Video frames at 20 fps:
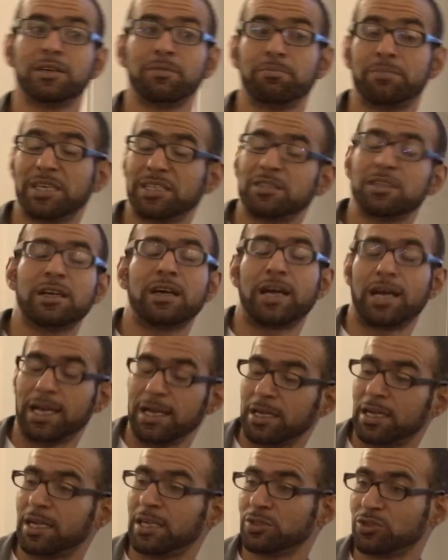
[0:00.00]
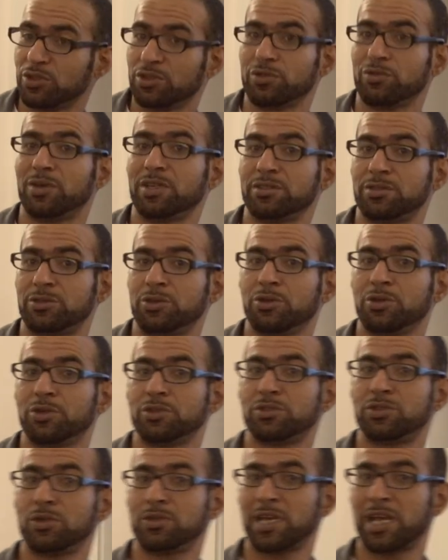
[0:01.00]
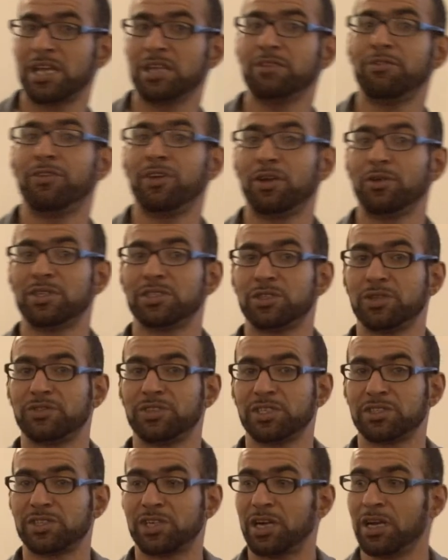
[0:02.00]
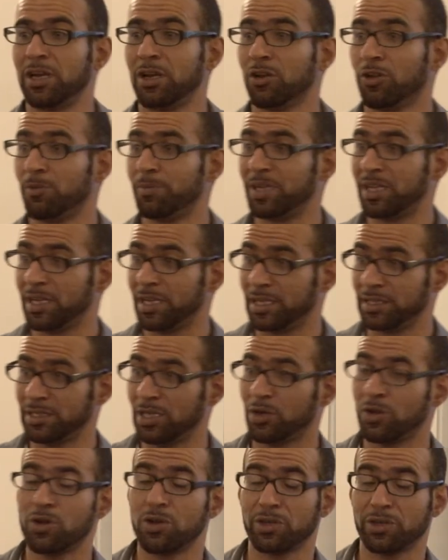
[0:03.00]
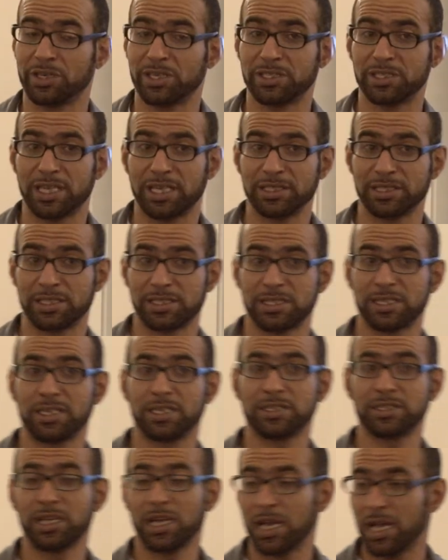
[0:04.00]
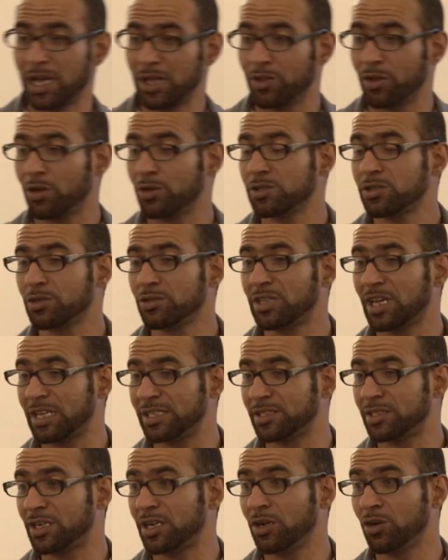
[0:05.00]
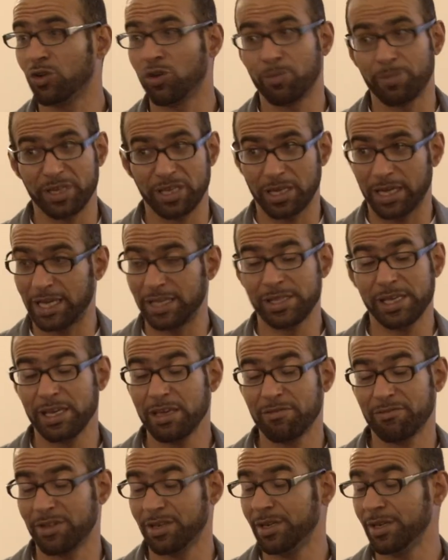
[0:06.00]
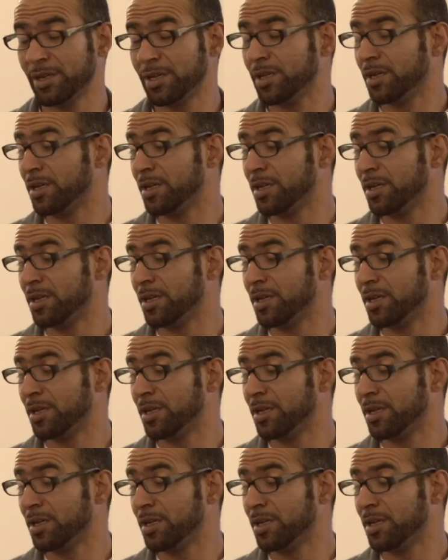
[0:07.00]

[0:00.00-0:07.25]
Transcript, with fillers: But I, I, don't want to go to the influence of the Israeli lobby in the Congress and the Senate, and also the Israeli lobby, and even